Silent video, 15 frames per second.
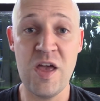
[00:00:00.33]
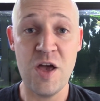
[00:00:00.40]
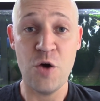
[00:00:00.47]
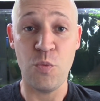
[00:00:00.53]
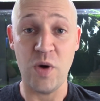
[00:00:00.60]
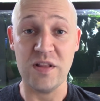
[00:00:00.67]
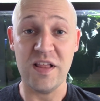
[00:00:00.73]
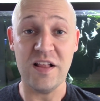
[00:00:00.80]

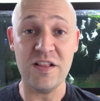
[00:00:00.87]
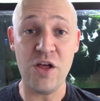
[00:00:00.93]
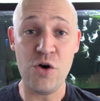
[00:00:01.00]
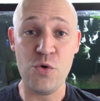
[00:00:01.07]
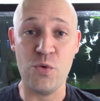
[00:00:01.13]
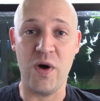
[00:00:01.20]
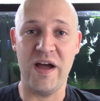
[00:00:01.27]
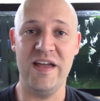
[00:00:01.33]
Well,
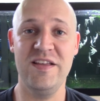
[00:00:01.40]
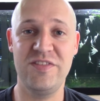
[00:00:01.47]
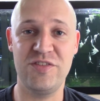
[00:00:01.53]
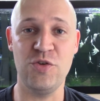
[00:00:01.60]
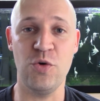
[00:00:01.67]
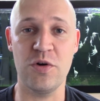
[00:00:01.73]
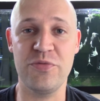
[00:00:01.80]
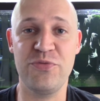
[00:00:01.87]
hello, it's
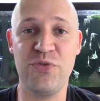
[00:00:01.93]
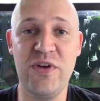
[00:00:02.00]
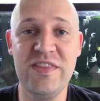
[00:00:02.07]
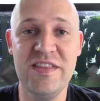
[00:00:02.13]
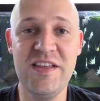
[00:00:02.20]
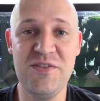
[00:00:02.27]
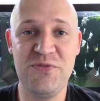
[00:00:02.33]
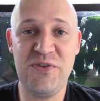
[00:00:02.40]
your
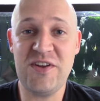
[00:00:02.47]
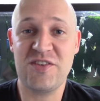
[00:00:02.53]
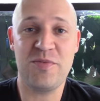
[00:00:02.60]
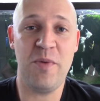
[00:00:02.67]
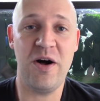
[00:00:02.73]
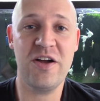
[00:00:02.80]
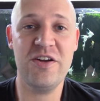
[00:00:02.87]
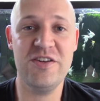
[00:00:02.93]
friendly
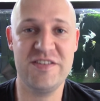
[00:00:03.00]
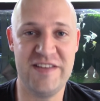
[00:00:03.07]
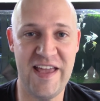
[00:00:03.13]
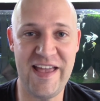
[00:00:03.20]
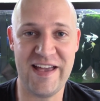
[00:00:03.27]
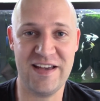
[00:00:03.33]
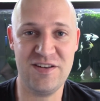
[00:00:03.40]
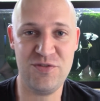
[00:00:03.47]
fishmonger,
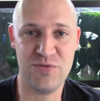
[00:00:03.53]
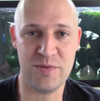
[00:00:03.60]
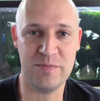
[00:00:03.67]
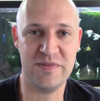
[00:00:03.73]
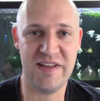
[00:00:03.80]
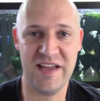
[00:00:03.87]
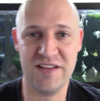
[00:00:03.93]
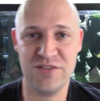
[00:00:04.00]
Dan,
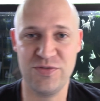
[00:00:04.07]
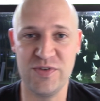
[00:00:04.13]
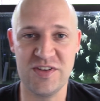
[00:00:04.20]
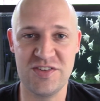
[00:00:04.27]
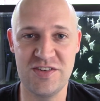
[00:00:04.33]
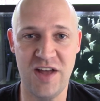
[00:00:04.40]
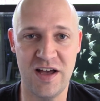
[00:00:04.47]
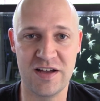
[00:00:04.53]
from
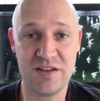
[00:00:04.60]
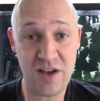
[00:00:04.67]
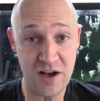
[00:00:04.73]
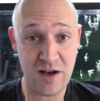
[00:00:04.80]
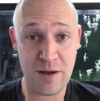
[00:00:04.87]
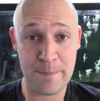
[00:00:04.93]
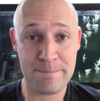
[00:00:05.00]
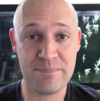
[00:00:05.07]

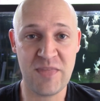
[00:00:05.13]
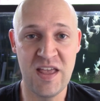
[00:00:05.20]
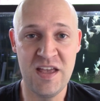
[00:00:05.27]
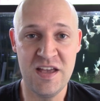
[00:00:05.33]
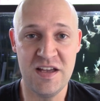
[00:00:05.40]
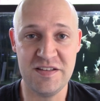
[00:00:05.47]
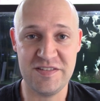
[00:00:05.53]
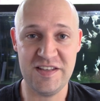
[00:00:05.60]
dansfish.com,
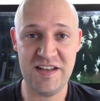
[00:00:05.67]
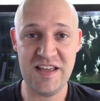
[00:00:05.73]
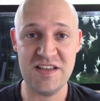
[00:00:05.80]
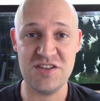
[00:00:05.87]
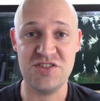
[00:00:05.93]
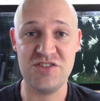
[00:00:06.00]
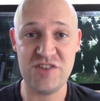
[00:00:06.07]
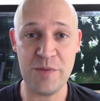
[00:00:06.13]
and today
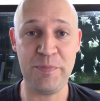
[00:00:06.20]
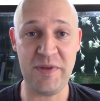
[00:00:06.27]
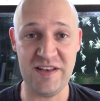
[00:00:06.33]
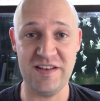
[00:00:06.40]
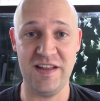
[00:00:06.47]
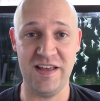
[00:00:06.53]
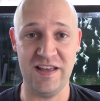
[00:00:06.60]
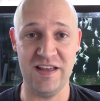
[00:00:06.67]
is
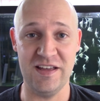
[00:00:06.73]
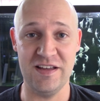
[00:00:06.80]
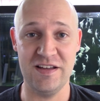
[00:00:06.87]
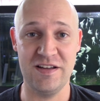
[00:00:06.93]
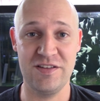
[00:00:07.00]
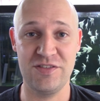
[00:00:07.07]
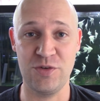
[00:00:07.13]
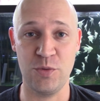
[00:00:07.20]
shipping
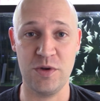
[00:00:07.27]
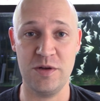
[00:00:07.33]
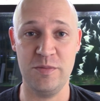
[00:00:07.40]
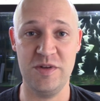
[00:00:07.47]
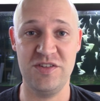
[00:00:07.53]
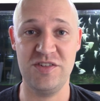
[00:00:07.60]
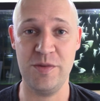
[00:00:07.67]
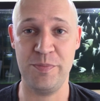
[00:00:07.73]
day. So we're going to
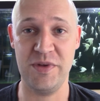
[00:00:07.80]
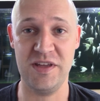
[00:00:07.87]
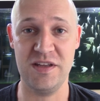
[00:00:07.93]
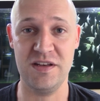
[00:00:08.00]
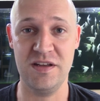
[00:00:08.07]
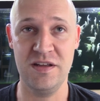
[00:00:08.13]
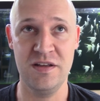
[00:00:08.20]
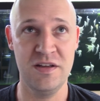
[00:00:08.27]
be
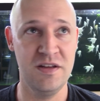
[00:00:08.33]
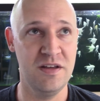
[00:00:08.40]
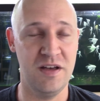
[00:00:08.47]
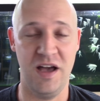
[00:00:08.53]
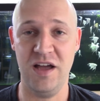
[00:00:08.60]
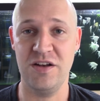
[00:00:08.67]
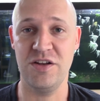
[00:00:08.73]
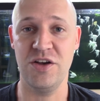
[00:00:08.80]
shipping,
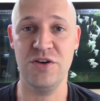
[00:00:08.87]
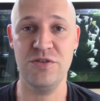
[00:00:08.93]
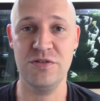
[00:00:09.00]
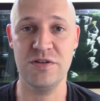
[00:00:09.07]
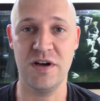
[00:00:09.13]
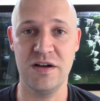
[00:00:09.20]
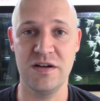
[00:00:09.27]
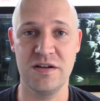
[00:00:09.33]
I don't know,
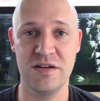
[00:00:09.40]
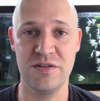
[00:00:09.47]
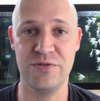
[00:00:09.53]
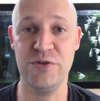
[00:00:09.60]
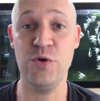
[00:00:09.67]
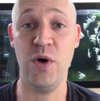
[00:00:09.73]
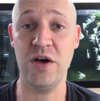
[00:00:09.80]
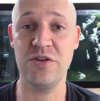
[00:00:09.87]
a
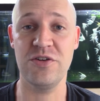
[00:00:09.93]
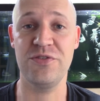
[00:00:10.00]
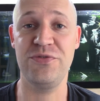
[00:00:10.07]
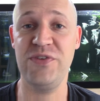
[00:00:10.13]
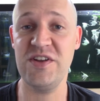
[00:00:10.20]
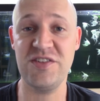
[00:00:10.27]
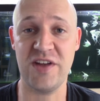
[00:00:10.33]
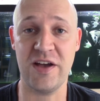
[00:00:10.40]
few hundred
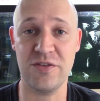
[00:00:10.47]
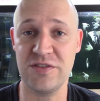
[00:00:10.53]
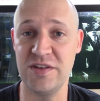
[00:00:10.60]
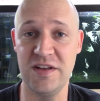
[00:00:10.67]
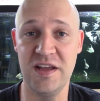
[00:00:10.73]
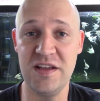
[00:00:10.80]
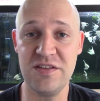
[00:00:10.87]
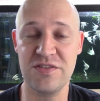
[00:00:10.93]
fish out
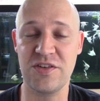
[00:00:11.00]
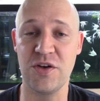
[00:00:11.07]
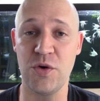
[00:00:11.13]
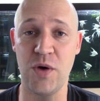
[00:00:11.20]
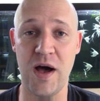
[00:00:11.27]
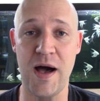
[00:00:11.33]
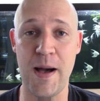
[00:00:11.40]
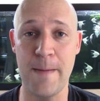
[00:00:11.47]
today.
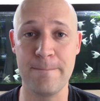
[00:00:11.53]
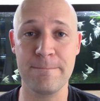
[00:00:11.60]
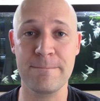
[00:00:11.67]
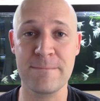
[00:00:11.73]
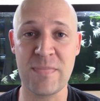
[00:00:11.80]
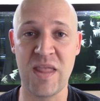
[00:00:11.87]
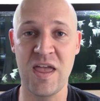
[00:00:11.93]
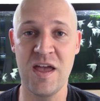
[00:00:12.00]
So I'm
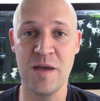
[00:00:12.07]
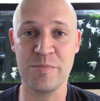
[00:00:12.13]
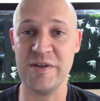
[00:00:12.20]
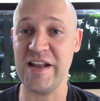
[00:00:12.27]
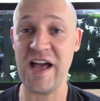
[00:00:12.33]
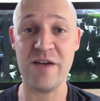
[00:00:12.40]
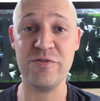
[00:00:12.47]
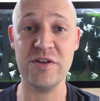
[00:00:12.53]
going
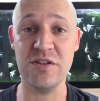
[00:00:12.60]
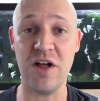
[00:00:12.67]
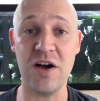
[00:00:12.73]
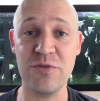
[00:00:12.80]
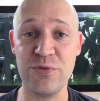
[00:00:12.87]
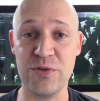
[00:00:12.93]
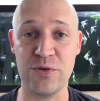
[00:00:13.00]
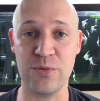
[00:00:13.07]
to have you
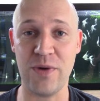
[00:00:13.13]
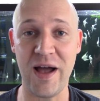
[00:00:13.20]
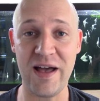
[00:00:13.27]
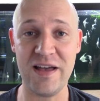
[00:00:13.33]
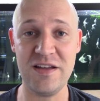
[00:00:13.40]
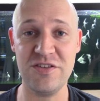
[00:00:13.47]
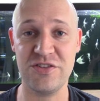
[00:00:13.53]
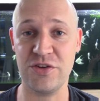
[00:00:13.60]
along for the
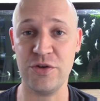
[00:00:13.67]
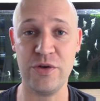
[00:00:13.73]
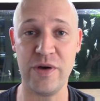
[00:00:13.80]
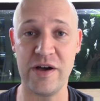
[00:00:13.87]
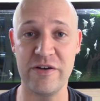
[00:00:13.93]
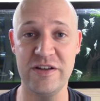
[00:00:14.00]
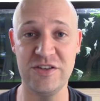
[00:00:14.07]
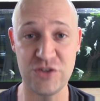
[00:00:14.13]
ride, show you
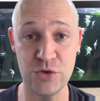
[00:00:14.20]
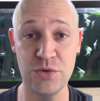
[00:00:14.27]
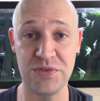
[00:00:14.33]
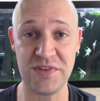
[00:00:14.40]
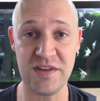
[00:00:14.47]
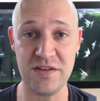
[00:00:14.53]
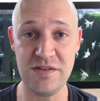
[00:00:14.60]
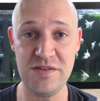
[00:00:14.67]
how I do
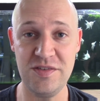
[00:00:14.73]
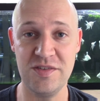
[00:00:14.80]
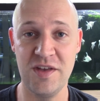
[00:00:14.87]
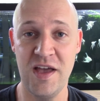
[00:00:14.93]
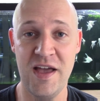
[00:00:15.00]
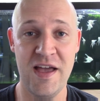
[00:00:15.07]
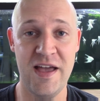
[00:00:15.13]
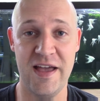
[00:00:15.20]
things,
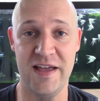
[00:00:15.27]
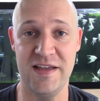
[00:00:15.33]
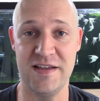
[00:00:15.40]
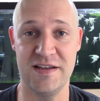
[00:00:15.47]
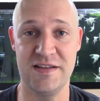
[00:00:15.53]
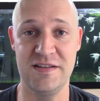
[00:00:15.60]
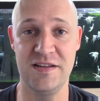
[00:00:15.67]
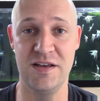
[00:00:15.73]

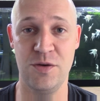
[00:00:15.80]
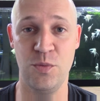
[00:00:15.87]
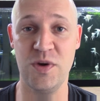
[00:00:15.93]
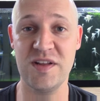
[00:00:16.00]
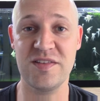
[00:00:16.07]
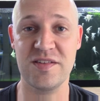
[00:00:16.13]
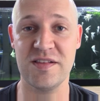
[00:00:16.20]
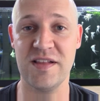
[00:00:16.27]
and
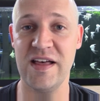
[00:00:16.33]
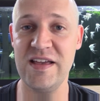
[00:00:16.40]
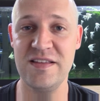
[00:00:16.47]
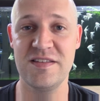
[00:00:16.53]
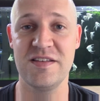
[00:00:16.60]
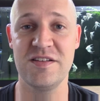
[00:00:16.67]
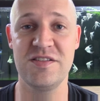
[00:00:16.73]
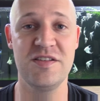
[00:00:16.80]
what it's like
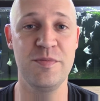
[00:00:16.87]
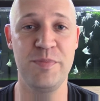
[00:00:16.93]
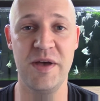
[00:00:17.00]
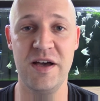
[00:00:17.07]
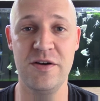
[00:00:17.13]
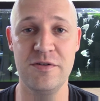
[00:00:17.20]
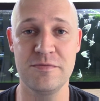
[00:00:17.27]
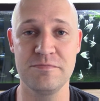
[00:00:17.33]
to ship
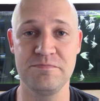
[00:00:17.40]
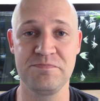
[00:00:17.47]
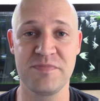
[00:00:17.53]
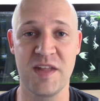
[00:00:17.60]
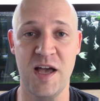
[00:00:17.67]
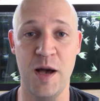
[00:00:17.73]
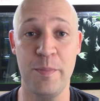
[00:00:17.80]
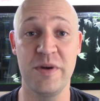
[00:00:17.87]
out
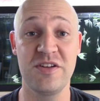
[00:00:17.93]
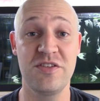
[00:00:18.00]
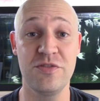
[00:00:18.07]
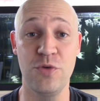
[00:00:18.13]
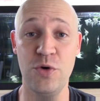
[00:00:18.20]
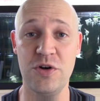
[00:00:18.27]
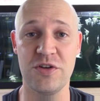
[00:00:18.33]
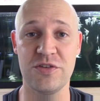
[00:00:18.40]
a bunch of
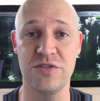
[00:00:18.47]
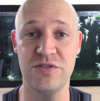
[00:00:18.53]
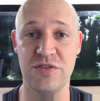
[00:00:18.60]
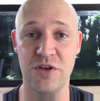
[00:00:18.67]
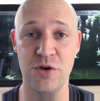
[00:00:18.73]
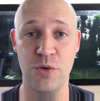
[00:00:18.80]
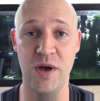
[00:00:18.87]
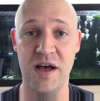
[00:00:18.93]
orders.
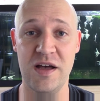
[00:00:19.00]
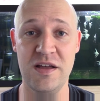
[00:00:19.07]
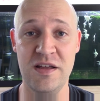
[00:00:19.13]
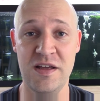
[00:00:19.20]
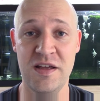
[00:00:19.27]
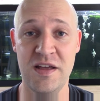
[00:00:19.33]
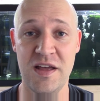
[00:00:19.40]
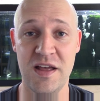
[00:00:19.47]
So
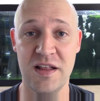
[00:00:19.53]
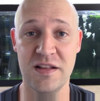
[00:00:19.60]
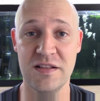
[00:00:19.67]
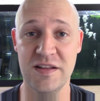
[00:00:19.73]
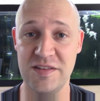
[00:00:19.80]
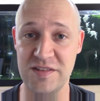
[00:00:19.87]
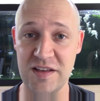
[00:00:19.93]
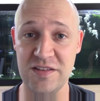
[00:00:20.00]

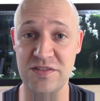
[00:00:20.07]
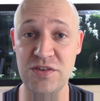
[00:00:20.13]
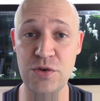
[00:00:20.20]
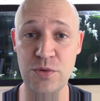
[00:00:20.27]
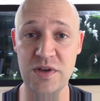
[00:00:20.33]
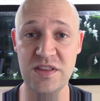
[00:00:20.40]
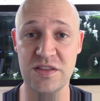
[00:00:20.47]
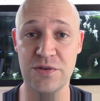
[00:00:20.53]
let's get
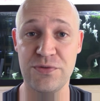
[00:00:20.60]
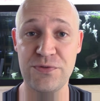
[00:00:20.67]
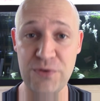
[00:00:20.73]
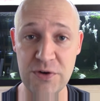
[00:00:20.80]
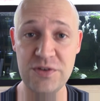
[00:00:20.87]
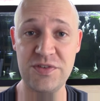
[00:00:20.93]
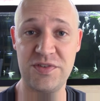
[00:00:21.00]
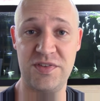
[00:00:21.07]
to it. The
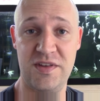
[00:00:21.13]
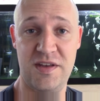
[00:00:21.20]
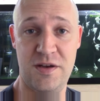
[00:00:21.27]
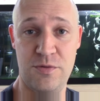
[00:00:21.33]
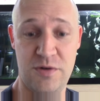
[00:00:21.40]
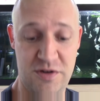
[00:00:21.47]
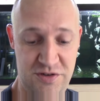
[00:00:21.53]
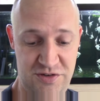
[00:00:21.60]
first thing I
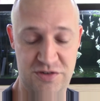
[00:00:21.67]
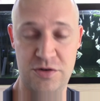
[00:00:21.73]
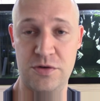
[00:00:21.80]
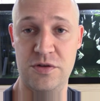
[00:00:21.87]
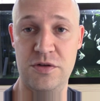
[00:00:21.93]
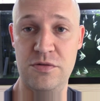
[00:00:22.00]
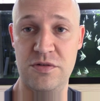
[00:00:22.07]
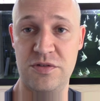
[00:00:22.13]
want to show
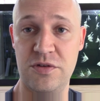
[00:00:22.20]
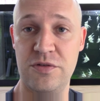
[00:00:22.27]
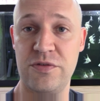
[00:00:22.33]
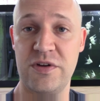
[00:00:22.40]
you is over